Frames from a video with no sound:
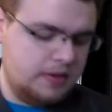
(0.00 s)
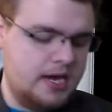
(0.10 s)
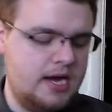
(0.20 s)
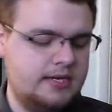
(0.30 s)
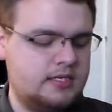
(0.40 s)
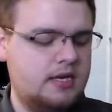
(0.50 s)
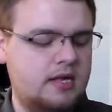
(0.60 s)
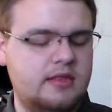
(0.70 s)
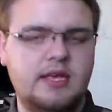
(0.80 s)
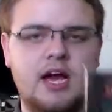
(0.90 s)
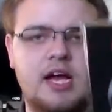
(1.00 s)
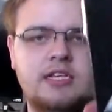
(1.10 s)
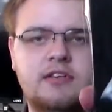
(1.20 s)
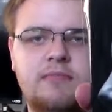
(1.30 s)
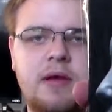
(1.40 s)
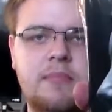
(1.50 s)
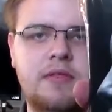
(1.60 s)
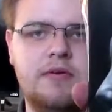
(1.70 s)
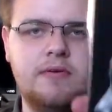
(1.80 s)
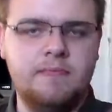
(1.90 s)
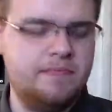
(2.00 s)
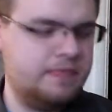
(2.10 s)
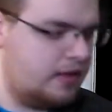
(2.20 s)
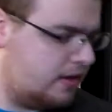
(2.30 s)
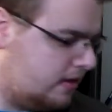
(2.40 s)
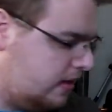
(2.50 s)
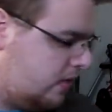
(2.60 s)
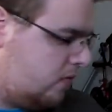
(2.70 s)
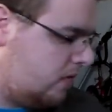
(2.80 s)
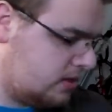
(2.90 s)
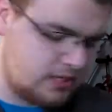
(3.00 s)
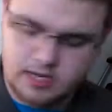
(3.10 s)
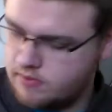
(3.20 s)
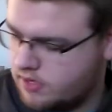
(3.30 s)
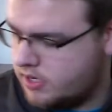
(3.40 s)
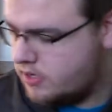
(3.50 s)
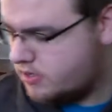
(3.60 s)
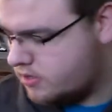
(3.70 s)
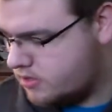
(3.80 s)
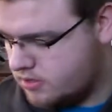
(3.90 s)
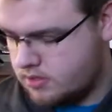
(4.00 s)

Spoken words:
We got The Eyes of My Mother. Haven't watched that one yet.